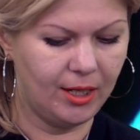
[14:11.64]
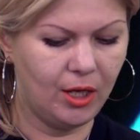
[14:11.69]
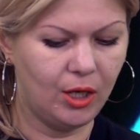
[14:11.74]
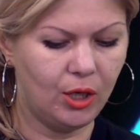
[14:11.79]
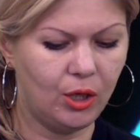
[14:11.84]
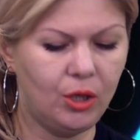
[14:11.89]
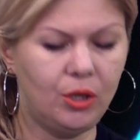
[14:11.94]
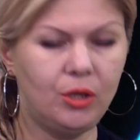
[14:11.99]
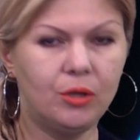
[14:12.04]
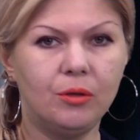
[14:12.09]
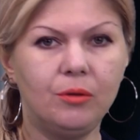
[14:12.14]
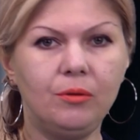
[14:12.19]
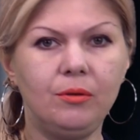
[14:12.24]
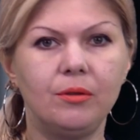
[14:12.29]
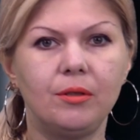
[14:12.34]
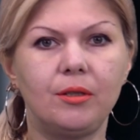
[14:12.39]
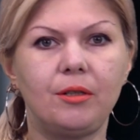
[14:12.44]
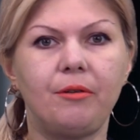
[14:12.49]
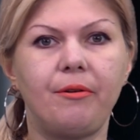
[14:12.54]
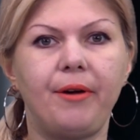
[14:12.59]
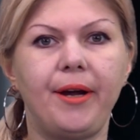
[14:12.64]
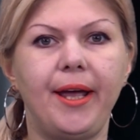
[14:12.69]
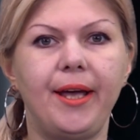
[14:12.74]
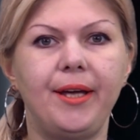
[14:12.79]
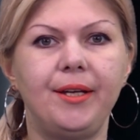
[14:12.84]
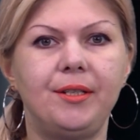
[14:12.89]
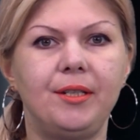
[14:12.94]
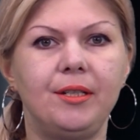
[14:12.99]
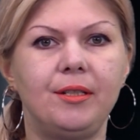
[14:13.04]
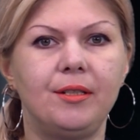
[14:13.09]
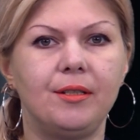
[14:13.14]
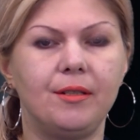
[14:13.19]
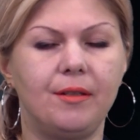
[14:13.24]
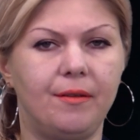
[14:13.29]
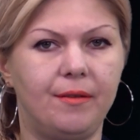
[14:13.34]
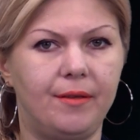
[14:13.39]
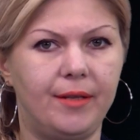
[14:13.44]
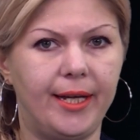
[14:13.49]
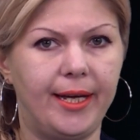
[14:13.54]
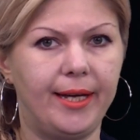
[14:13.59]
Who created
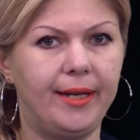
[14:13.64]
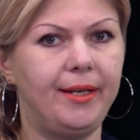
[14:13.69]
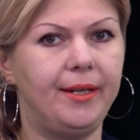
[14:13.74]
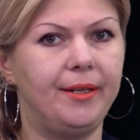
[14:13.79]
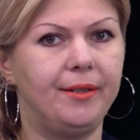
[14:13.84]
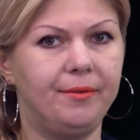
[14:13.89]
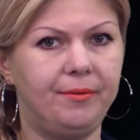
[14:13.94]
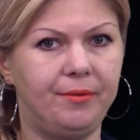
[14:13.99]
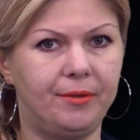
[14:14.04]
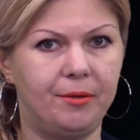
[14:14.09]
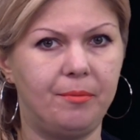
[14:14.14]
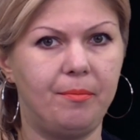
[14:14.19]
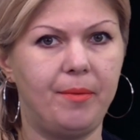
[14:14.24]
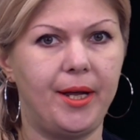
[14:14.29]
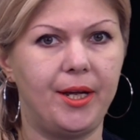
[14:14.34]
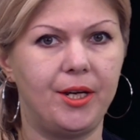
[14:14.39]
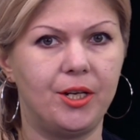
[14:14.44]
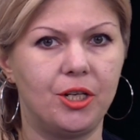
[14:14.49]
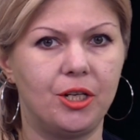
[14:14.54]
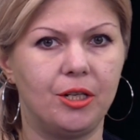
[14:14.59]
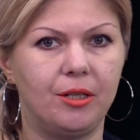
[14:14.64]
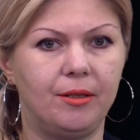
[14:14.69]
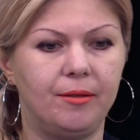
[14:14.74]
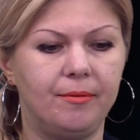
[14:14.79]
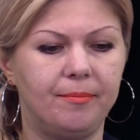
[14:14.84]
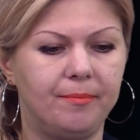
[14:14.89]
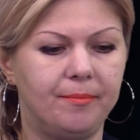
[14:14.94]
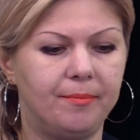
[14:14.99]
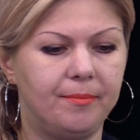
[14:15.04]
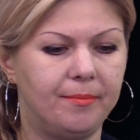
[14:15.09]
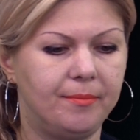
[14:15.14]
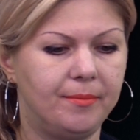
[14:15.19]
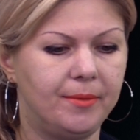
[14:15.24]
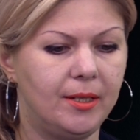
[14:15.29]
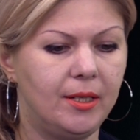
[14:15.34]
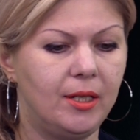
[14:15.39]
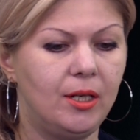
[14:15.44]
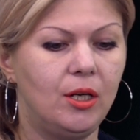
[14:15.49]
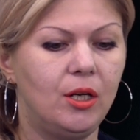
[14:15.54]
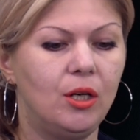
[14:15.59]
the information?
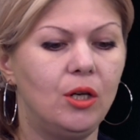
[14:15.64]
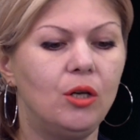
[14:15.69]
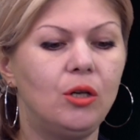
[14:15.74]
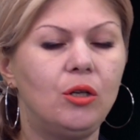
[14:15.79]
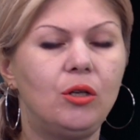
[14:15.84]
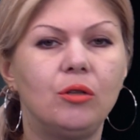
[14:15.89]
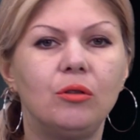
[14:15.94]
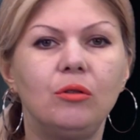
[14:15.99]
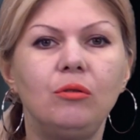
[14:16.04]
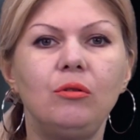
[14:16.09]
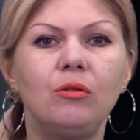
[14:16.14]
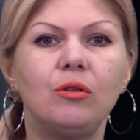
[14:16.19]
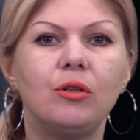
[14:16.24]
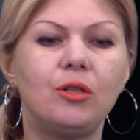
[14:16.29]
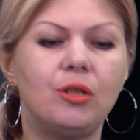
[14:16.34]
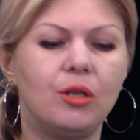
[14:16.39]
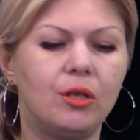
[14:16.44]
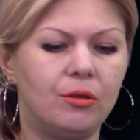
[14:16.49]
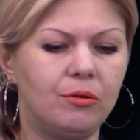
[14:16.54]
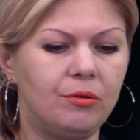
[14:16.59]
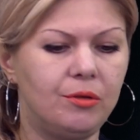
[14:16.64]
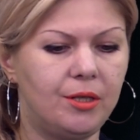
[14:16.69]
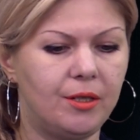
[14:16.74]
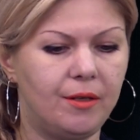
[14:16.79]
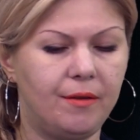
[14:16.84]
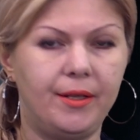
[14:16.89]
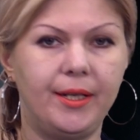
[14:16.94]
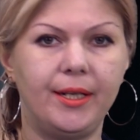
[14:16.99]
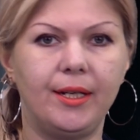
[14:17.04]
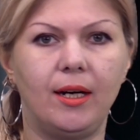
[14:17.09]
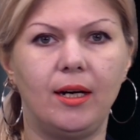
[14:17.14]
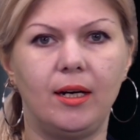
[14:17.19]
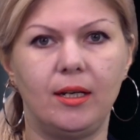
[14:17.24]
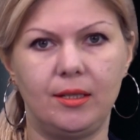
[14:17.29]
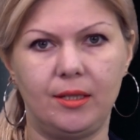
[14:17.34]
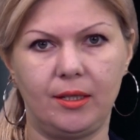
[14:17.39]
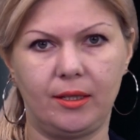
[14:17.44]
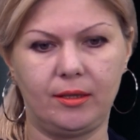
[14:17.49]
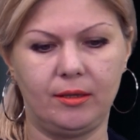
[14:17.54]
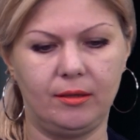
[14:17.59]
Who wrote the
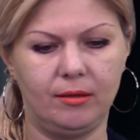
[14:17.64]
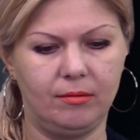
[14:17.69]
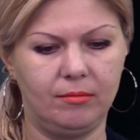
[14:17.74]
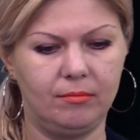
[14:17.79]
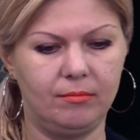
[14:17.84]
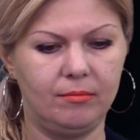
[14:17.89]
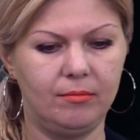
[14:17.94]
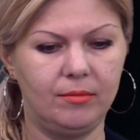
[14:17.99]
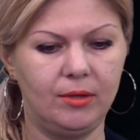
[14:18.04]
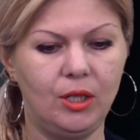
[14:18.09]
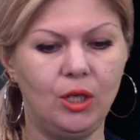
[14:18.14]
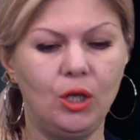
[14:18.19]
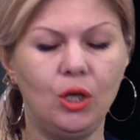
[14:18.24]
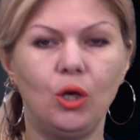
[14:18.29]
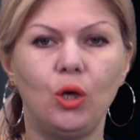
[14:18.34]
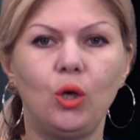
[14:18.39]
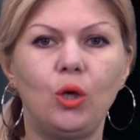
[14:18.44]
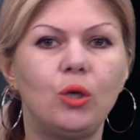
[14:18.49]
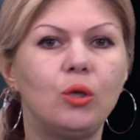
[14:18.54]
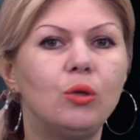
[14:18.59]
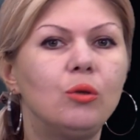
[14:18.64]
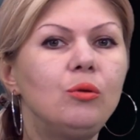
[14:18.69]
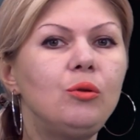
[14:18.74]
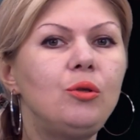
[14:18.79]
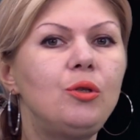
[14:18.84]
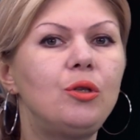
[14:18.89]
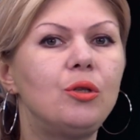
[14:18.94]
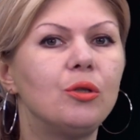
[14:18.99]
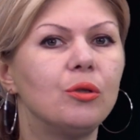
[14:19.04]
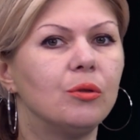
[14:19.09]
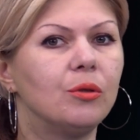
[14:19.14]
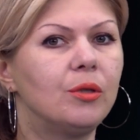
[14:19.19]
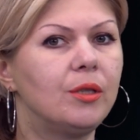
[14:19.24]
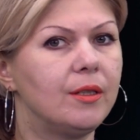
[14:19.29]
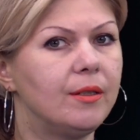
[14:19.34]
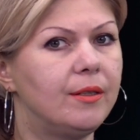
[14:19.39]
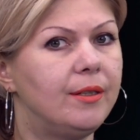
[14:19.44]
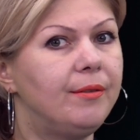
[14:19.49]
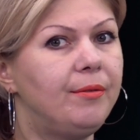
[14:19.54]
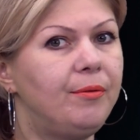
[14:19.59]
article? Who took
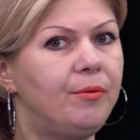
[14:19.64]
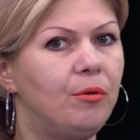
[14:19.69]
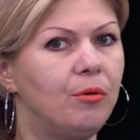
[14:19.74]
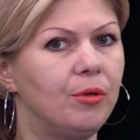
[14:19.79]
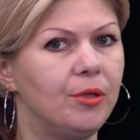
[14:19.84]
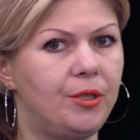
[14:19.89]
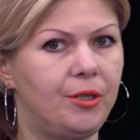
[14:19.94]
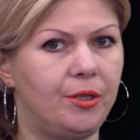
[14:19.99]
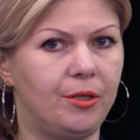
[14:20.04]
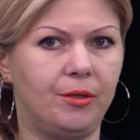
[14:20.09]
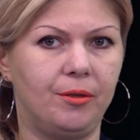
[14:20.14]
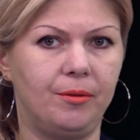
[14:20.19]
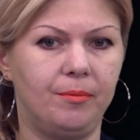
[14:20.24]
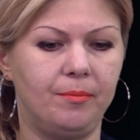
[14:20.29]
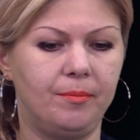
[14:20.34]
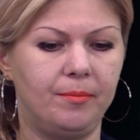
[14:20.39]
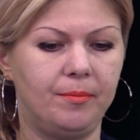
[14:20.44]
the photo?